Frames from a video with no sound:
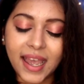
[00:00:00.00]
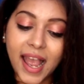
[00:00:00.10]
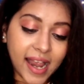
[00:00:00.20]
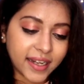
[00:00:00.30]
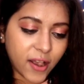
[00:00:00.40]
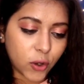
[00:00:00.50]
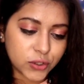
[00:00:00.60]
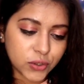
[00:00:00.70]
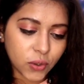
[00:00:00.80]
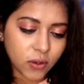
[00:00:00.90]
And I
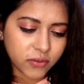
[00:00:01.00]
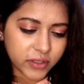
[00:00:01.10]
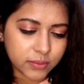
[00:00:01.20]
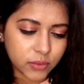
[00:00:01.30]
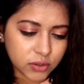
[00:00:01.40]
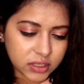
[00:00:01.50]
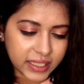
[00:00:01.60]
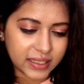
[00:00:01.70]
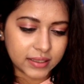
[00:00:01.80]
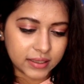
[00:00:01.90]
also got one more
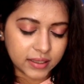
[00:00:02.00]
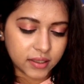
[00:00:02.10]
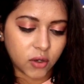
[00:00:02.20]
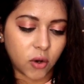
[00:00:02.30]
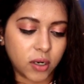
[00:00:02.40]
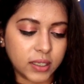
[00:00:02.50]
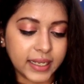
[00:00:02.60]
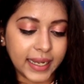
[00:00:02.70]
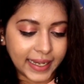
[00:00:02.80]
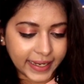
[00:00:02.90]
shade in it called
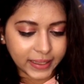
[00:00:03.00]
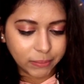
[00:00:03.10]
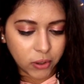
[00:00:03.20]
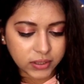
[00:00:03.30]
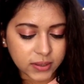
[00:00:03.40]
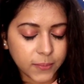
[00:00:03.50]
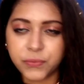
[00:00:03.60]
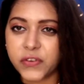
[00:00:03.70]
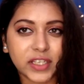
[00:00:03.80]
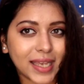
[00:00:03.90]
Lady Boss,
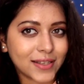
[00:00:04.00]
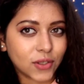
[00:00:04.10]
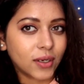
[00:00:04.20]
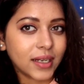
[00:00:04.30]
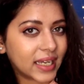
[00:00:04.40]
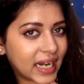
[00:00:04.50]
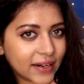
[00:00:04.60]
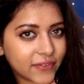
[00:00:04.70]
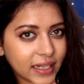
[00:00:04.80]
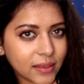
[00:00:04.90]
which has not
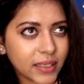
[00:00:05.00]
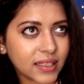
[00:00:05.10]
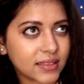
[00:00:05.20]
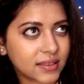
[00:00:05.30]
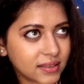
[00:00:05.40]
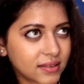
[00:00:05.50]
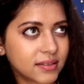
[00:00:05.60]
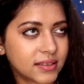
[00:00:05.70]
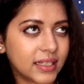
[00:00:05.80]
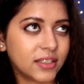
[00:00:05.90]
arrived yet because it's
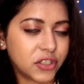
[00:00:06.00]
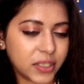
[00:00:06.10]
still